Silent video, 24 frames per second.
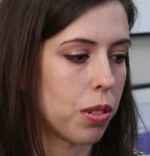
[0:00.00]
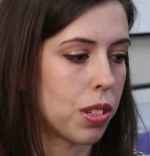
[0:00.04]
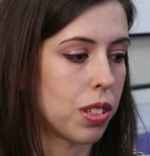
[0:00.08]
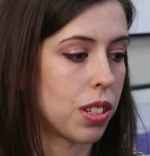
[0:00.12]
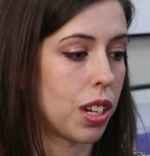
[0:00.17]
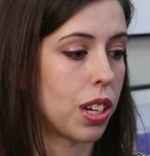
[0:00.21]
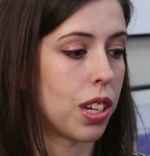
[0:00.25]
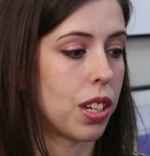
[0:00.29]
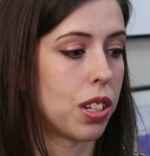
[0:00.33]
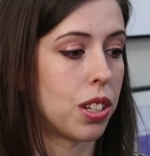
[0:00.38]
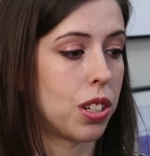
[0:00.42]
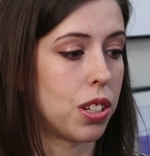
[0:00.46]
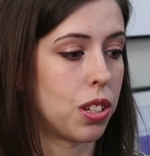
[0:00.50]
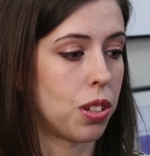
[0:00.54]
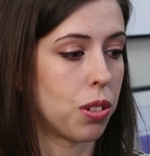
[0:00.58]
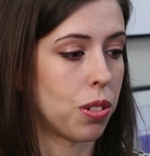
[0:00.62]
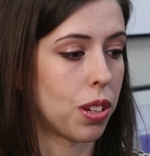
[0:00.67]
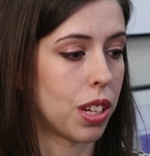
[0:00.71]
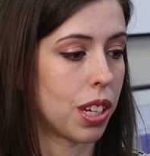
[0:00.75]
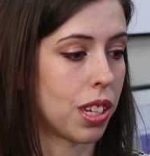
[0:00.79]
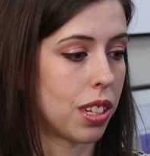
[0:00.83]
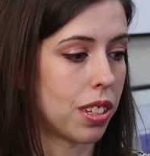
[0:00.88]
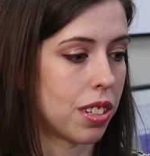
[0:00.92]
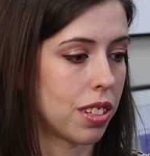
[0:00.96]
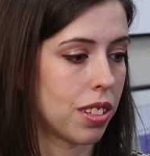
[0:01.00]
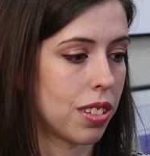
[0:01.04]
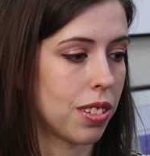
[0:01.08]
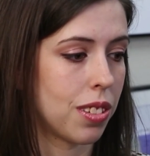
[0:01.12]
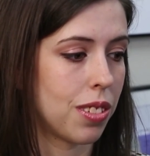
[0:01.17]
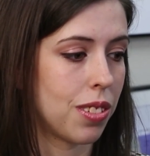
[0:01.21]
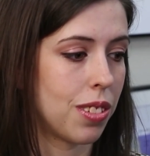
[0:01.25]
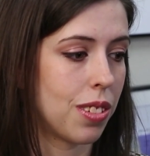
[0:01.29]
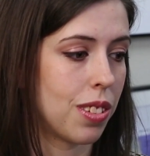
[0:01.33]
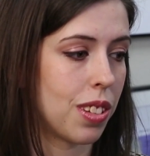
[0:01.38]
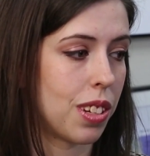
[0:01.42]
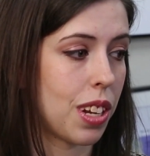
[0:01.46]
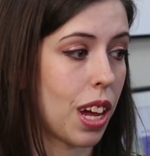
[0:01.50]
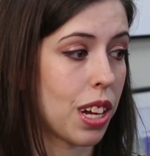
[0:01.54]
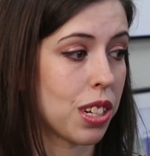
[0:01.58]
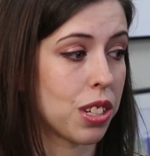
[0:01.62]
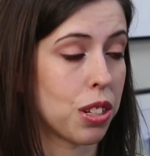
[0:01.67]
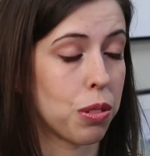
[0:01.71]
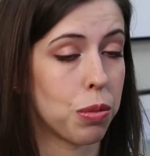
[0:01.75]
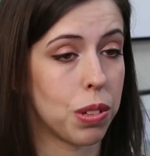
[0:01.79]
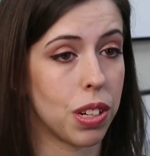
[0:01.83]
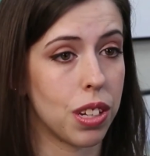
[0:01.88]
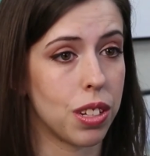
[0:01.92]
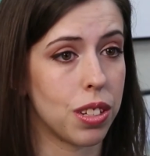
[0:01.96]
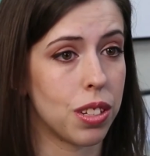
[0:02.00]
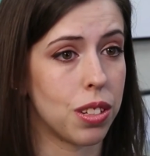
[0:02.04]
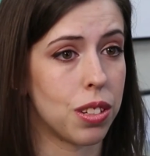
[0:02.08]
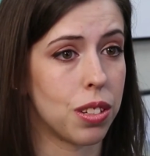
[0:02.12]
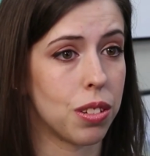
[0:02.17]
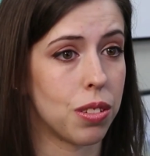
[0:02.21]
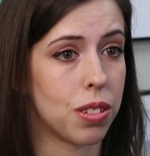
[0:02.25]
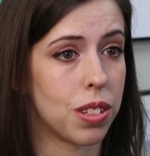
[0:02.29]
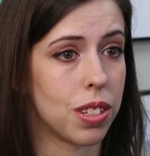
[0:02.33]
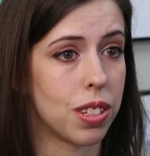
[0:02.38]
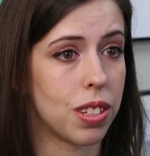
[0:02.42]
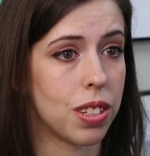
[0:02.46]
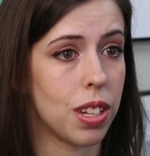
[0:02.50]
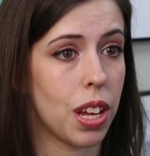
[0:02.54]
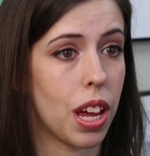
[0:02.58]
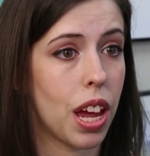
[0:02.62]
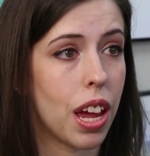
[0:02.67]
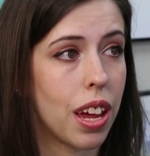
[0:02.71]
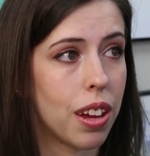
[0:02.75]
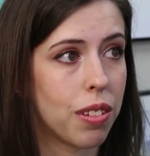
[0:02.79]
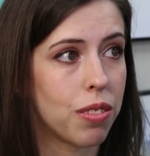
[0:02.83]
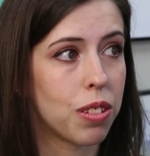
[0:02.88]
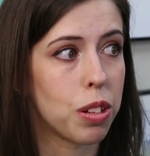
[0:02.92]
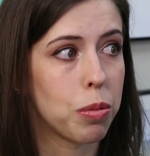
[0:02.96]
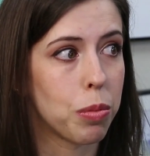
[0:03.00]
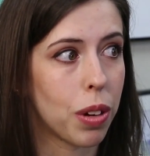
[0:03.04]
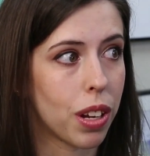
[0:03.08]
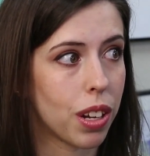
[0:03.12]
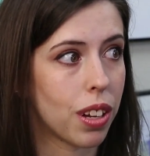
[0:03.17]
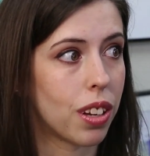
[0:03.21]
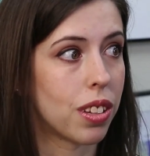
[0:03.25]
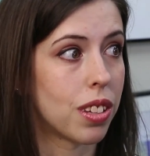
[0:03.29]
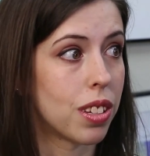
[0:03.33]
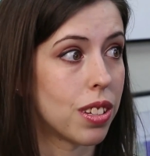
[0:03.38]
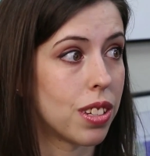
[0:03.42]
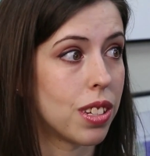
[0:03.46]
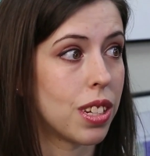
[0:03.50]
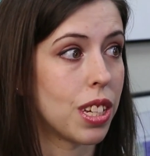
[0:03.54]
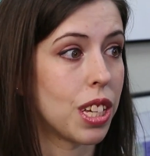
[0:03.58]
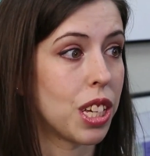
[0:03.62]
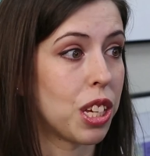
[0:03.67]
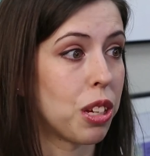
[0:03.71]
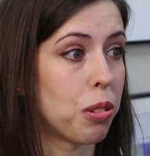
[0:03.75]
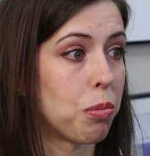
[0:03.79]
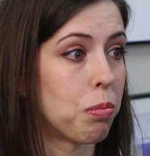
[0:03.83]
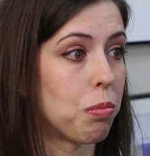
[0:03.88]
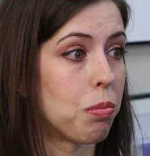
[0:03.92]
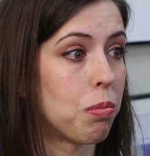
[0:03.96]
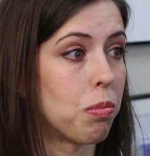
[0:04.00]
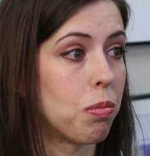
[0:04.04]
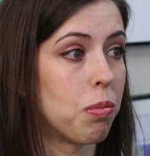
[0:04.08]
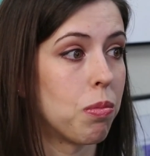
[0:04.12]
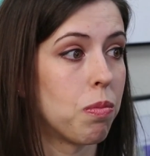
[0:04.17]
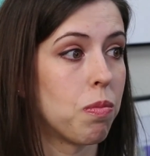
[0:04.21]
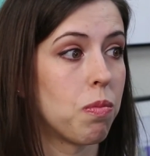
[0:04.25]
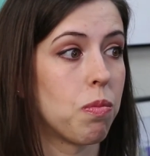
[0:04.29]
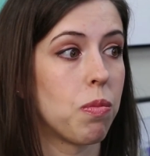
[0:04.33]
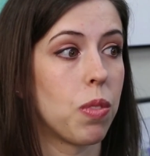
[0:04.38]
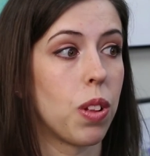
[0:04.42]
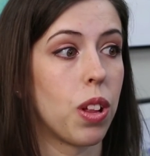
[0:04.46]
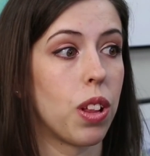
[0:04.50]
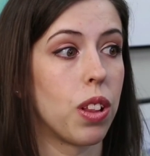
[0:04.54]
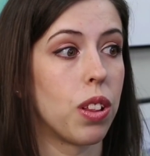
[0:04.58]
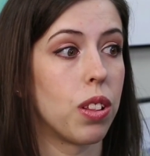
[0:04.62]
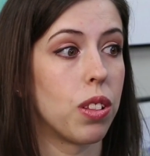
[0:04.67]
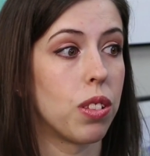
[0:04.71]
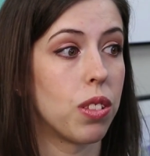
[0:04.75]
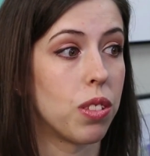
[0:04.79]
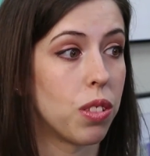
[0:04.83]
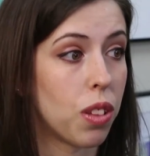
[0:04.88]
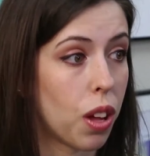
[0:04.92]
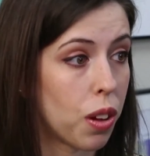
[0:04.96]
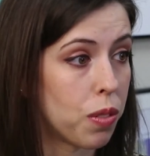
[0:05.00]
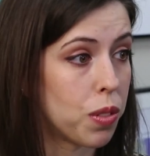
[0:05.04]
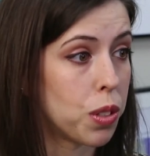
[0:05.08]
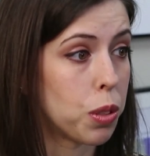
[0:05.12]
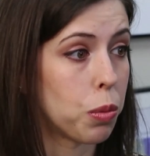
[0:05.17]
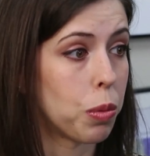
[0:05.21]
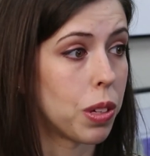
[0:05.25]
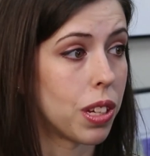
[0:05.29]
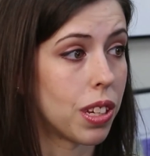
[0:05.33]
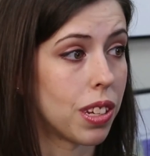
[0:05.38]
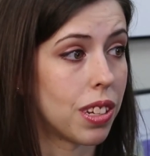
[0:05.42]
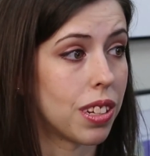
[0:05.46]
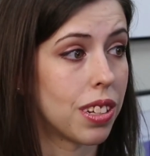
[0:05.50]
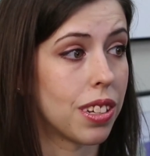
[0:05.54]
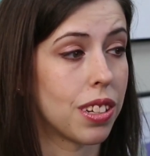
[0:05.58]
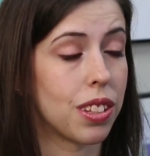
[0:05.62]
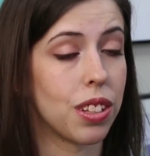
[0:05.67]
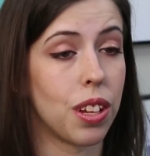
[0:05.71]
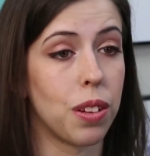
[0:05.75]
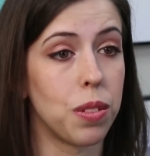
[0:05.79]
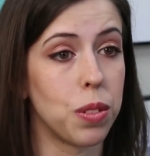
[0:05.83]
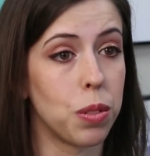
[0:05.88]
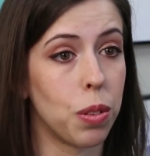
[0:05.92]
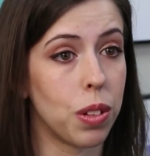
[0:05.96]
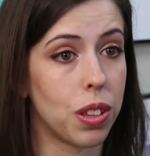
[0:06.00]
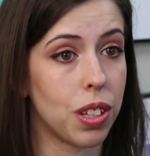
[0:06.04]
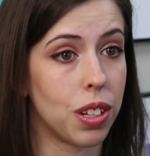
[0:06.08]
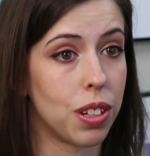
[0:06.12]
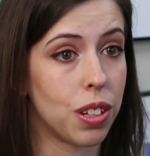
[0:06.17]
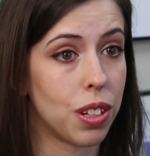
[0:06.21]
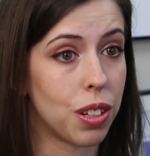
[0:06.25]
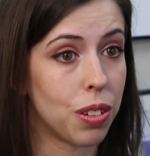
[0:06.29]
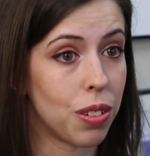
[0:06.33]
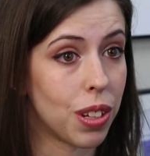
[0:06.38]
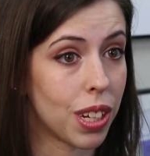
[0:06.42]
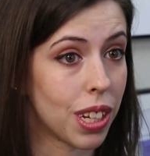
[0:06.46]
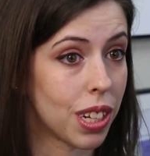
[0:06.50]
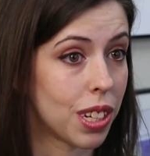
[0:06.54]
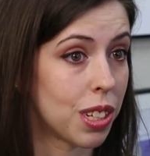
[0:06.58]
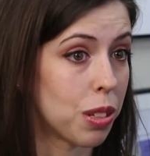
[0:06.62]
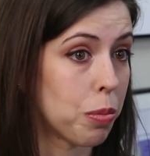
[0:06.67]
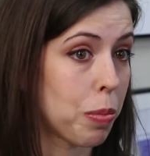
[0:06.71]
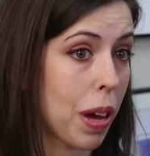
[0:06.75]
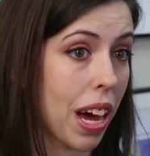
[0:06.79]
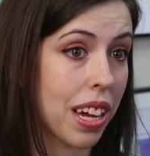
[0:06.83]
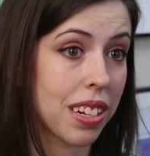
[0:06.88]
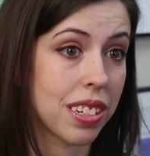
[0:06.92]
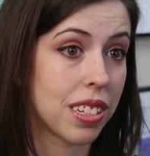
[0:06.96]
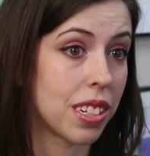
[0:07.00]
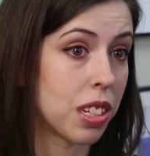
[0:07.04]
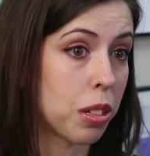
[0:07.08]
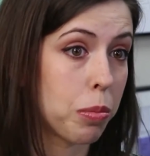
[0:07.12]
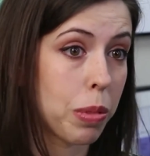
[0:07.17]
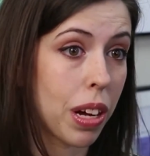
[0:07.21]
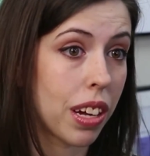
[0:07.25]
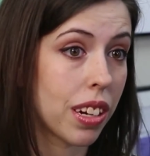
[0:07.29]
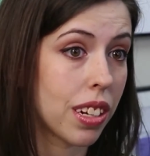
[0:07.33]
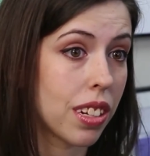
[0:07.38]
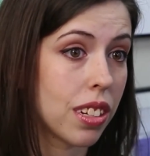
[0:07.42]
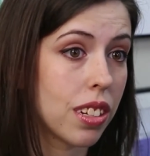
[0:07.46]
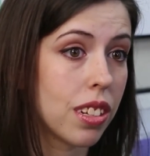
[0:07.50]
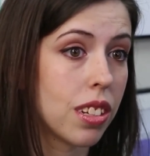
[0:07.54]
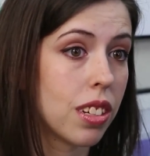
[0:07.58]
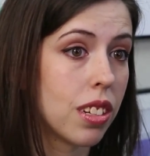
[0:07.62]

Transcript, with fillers: once I joined the National Wind Institute is everybody on this team loves wind, loves what they're doing, and is passionate about it.